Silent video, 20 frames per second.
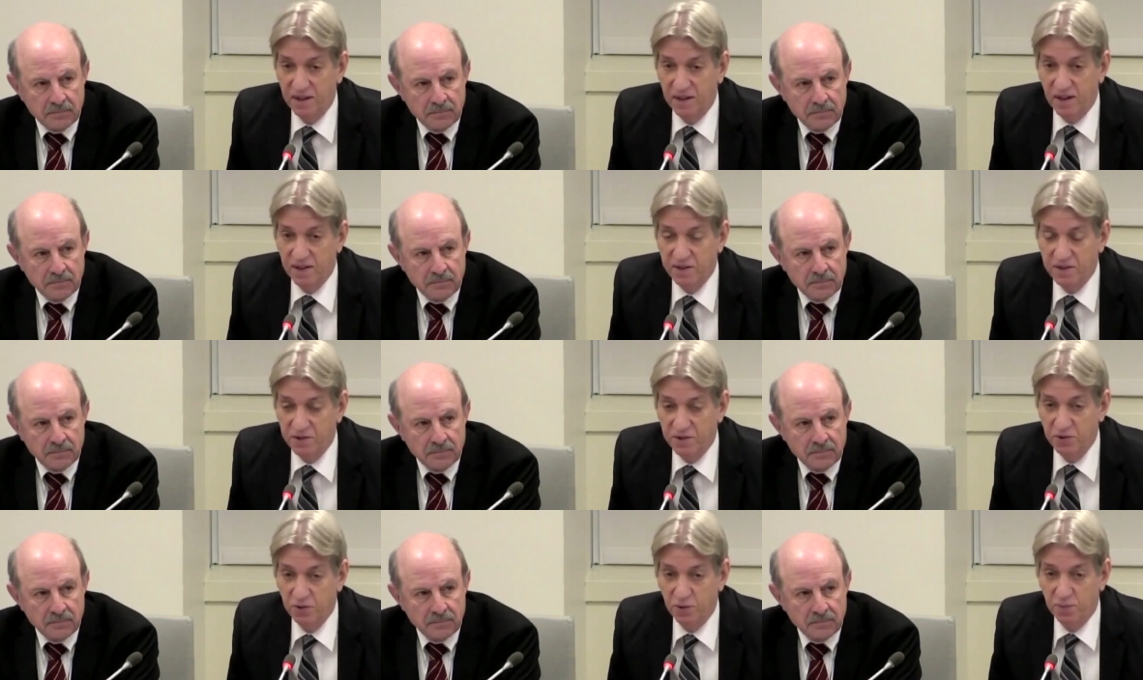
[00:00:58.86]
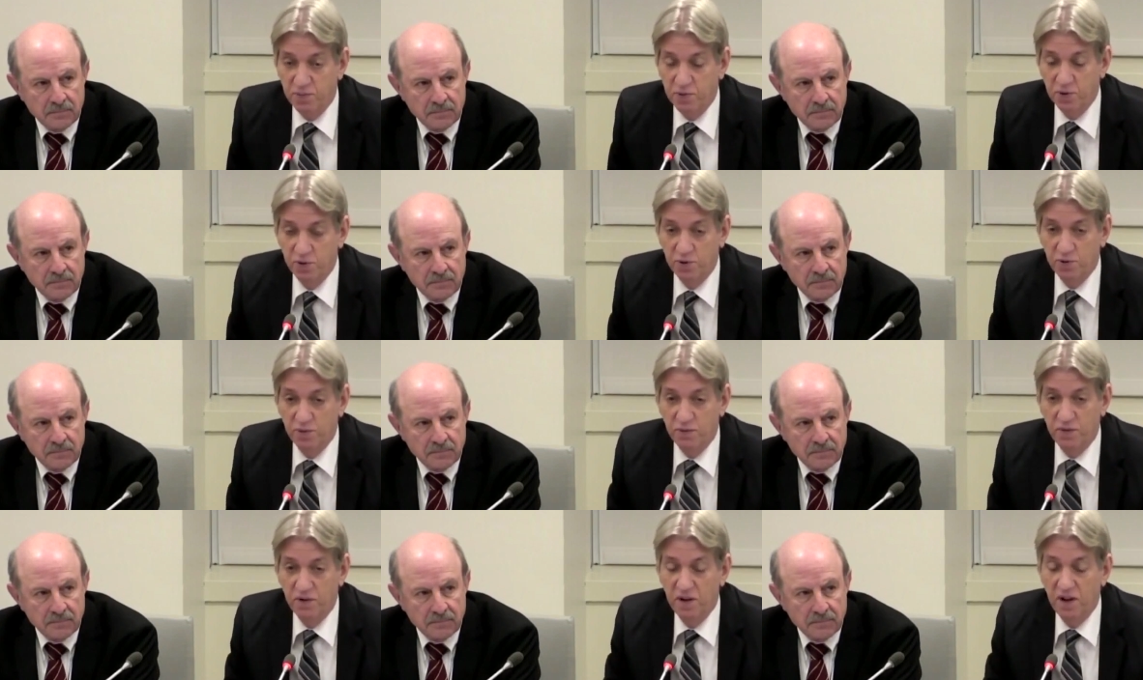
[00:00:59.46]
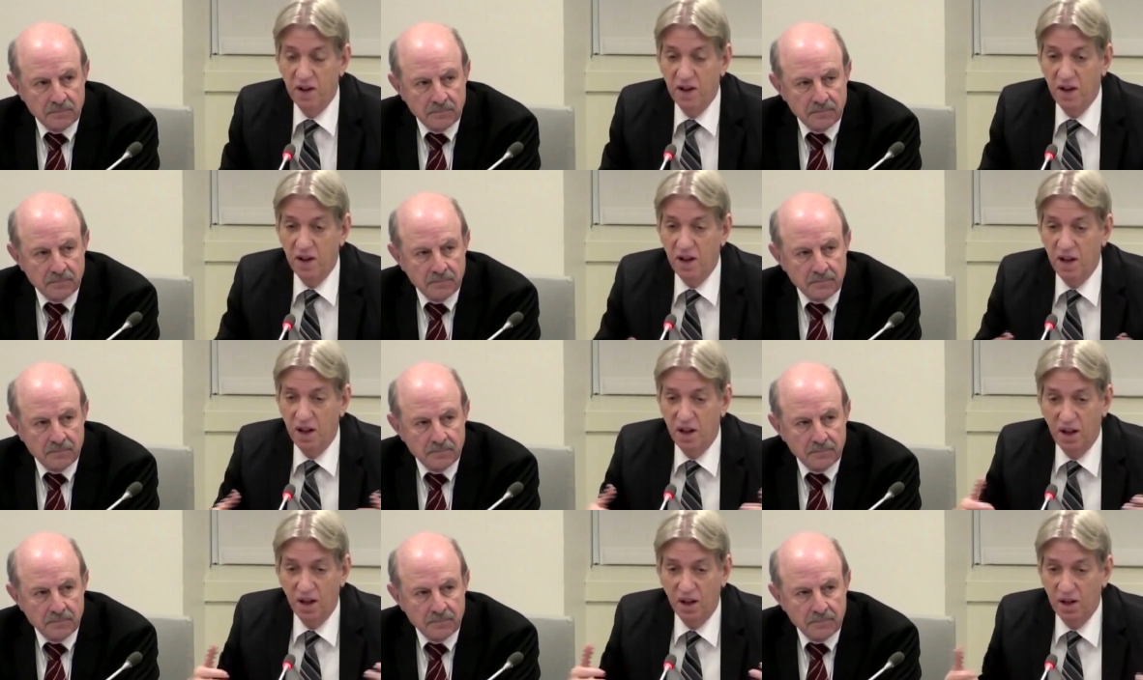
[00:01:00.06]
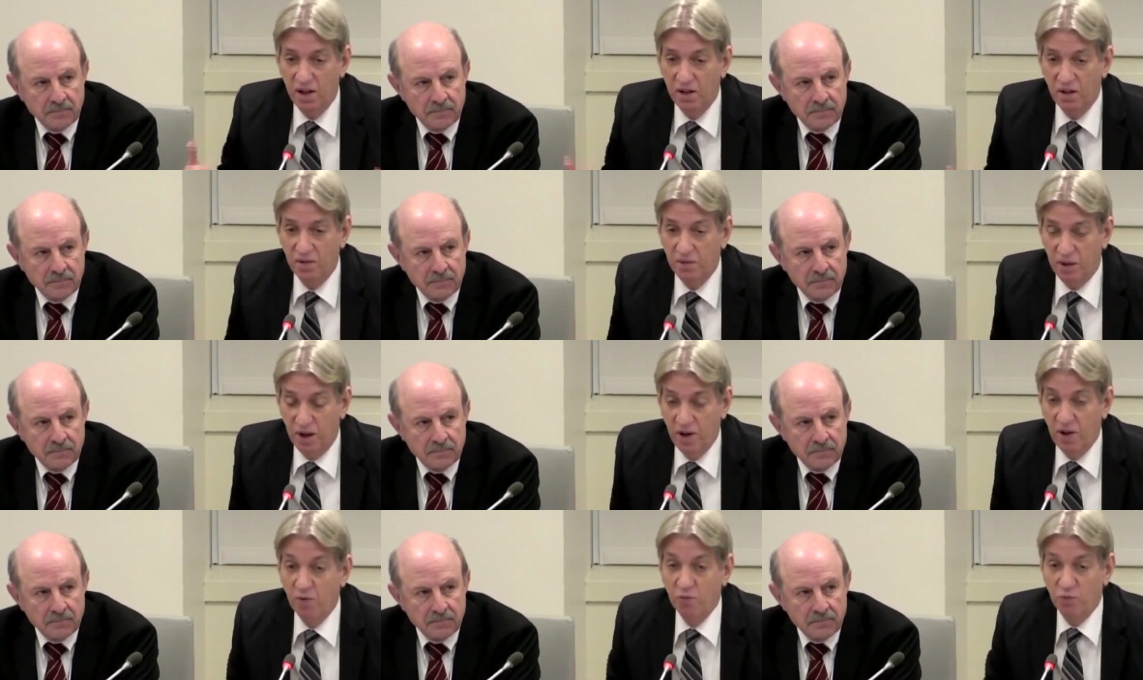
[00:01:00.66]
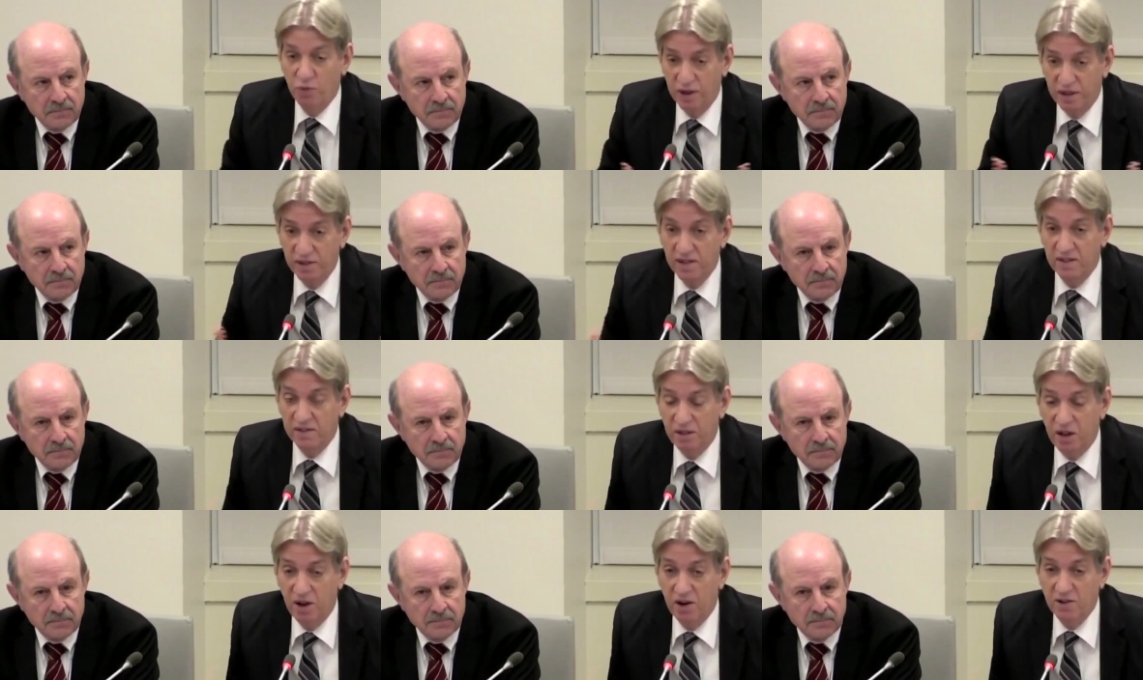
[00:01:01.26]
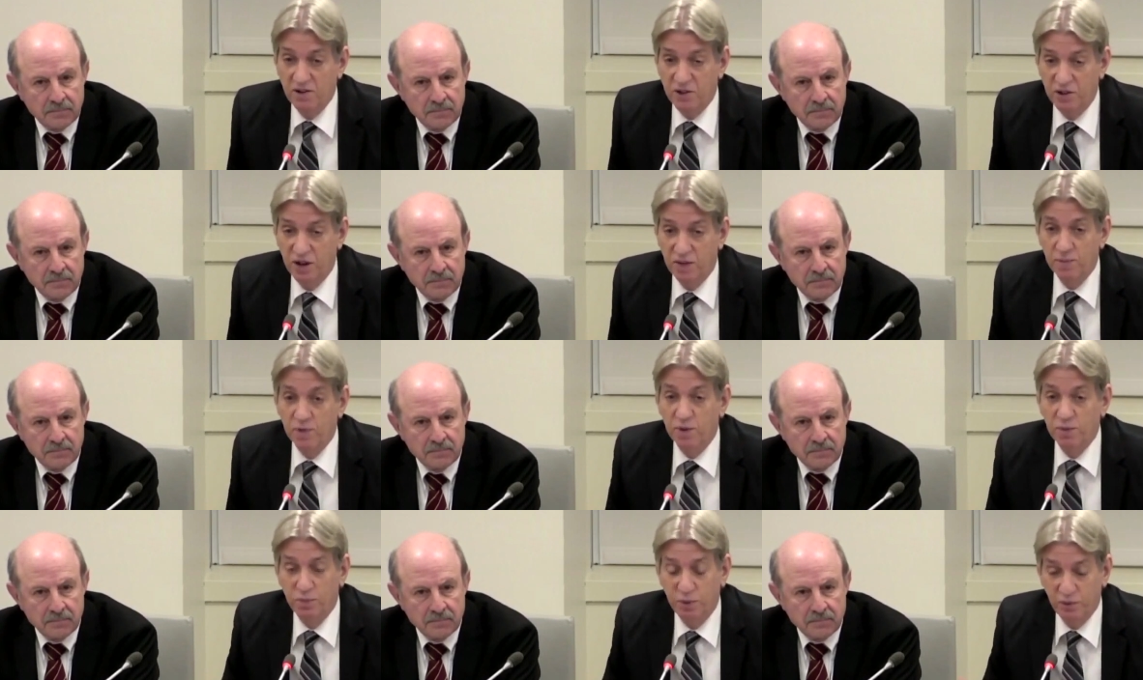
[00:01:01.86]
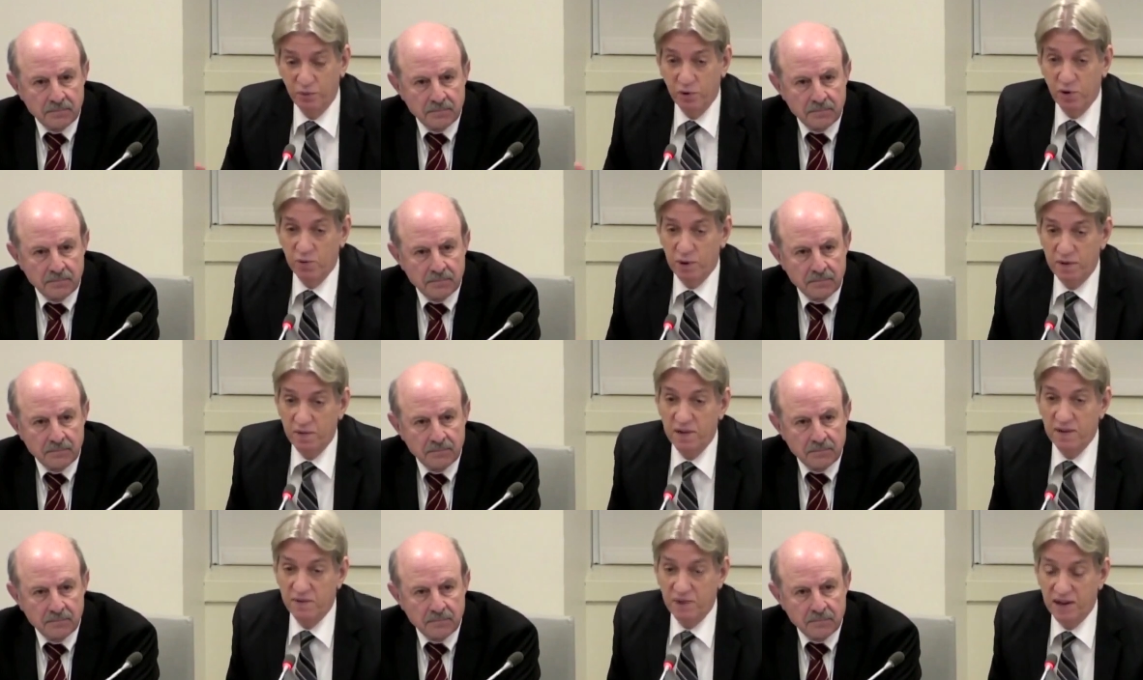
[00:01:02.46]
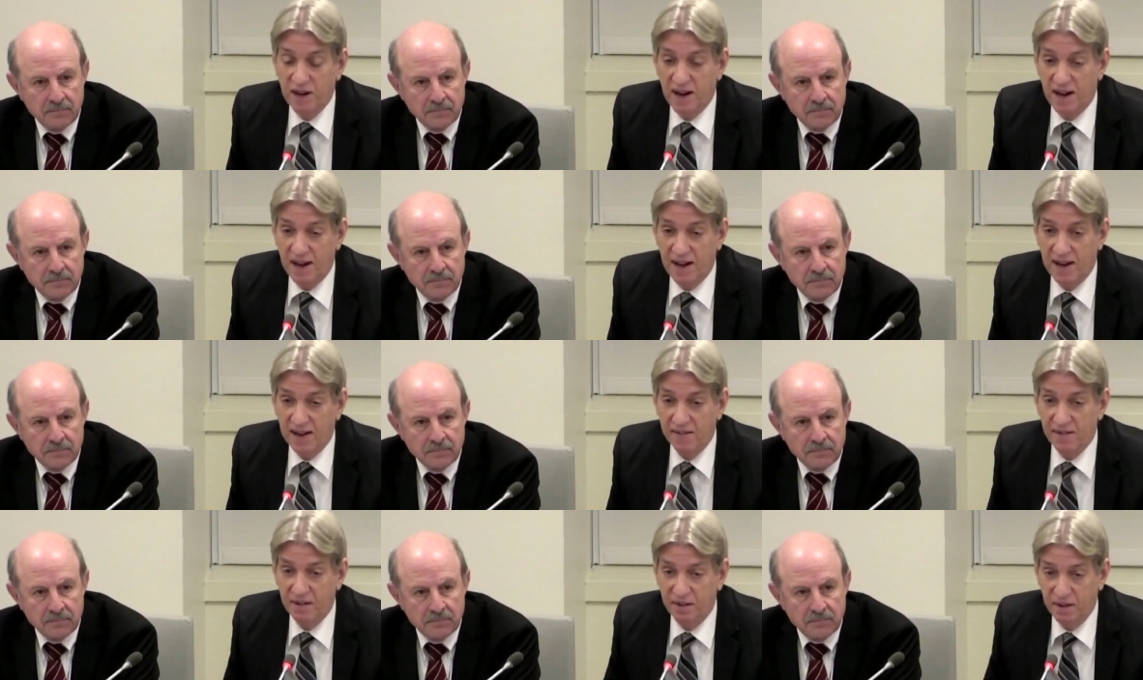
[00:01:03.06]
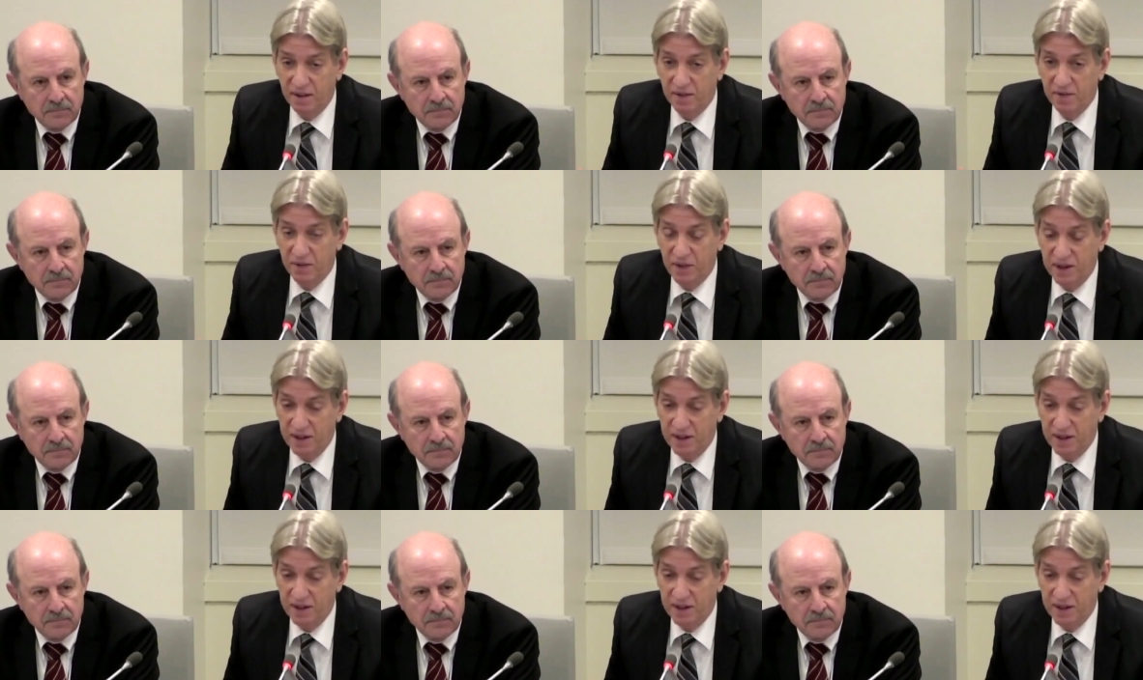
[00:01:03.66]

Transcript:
Speaker 1: us to approve a really large number before we've even had the